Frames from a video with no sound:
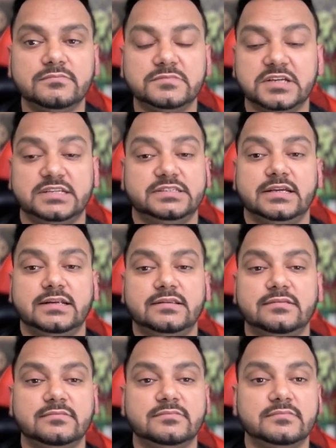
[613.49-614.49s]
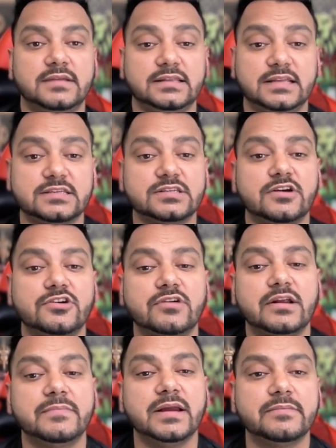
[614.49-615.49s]
That's it. And that's how you're
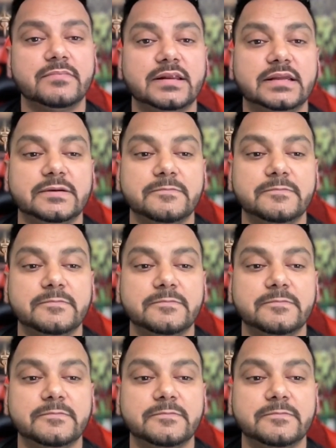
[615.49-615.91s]
gonna make money.